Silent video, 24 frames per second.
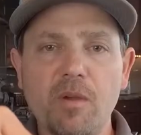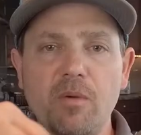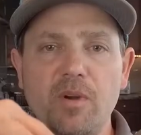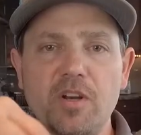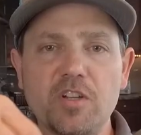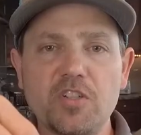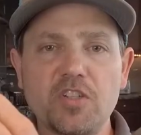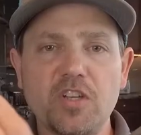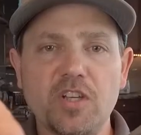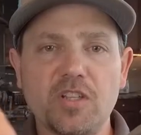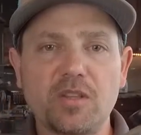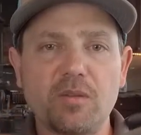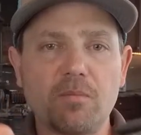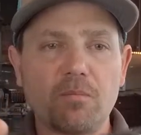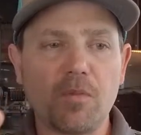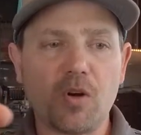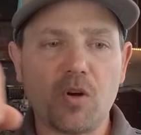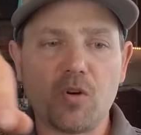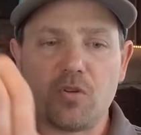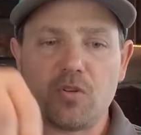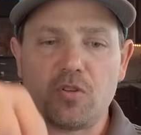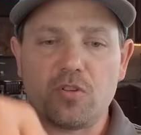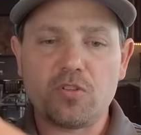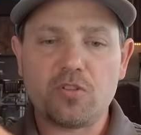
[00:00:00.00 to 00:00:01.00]
might want to check the
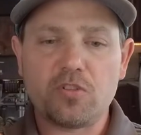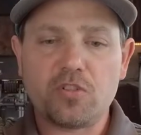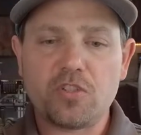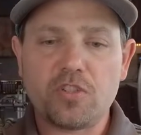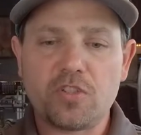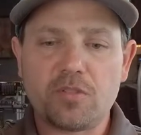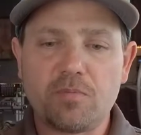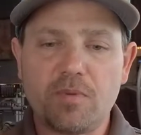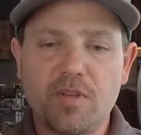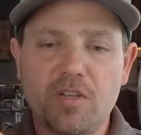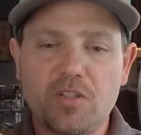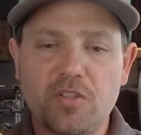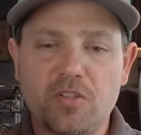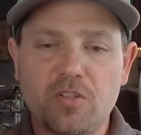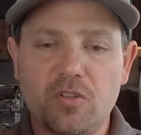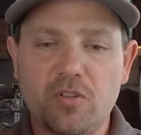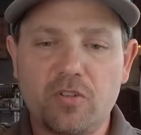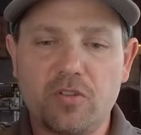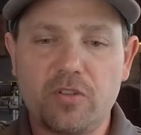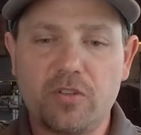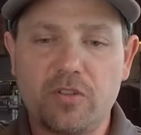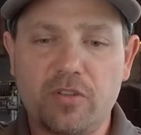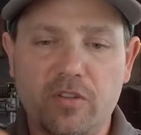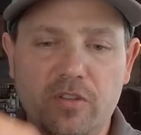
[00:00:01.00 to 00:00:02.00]
motors, just make
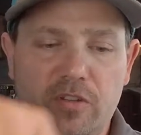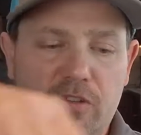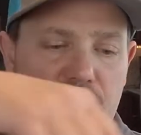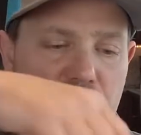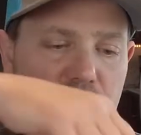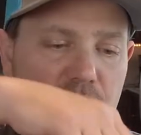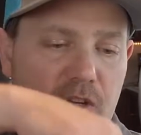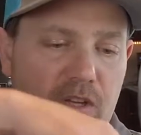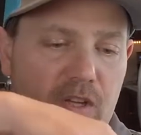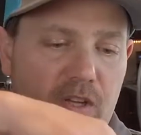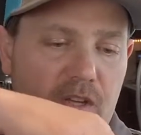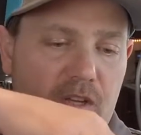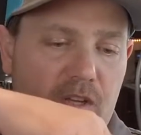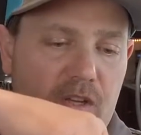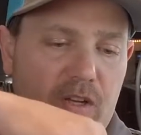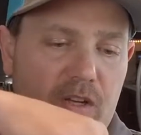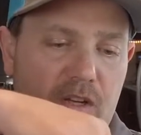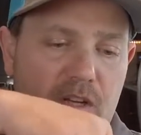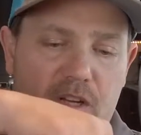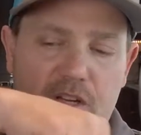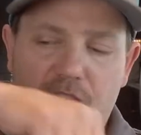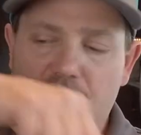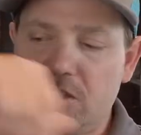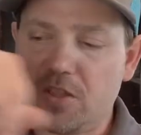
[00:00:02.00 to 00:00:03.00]
sure that they're
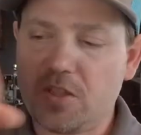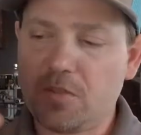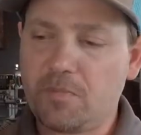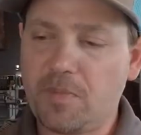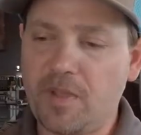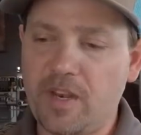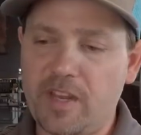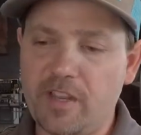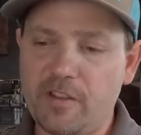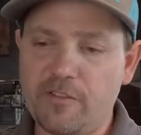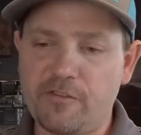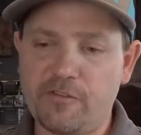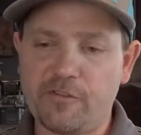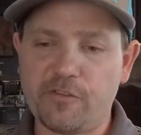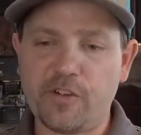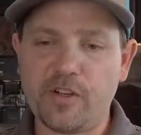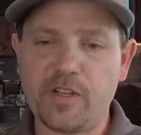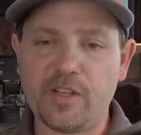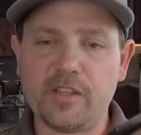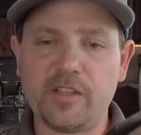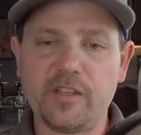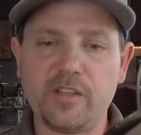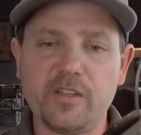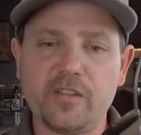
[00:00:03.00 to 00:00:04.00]
spinning
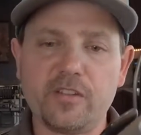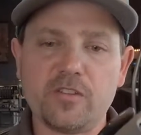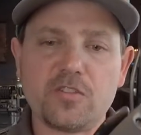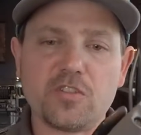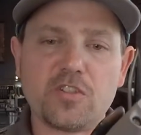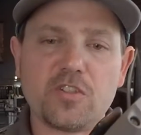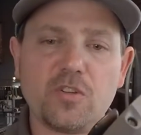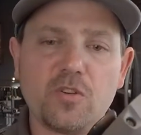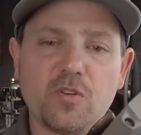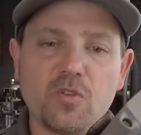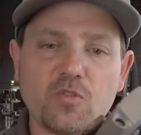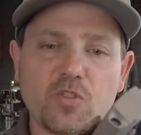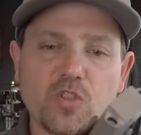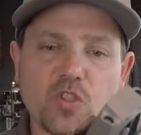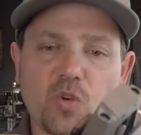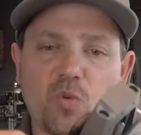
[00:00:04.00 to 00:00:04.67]
freely, there's no